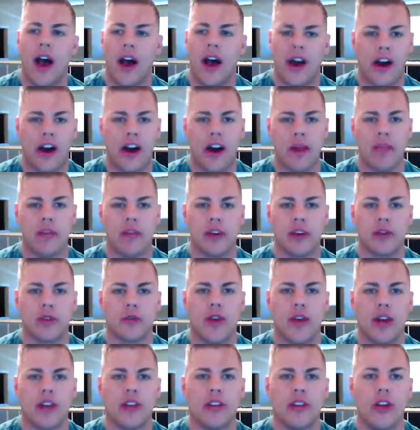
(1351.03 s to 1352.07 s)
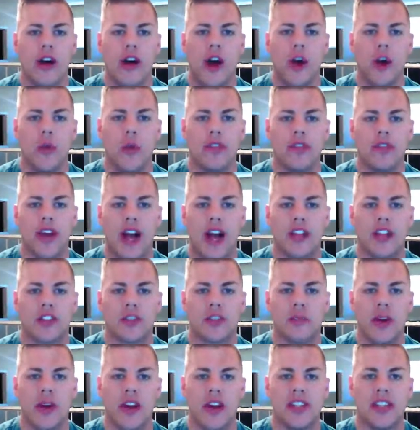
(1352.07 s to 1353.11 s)
All right, moving right along, we've got
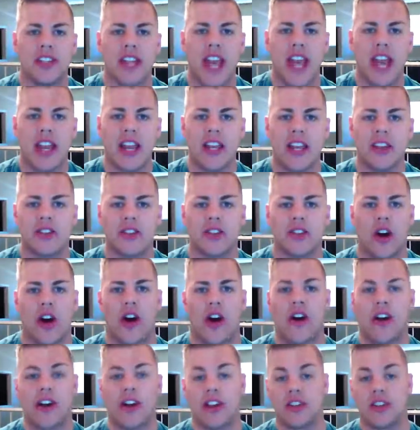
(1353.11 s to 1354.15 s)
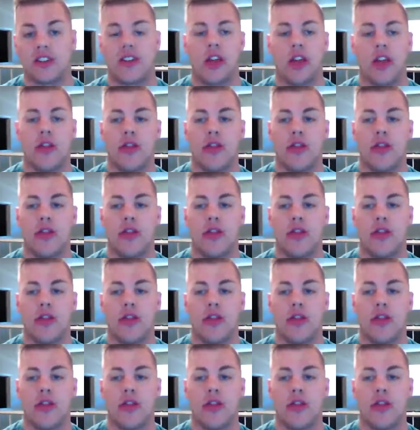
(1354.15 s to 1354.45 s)
Spontaneous Artist.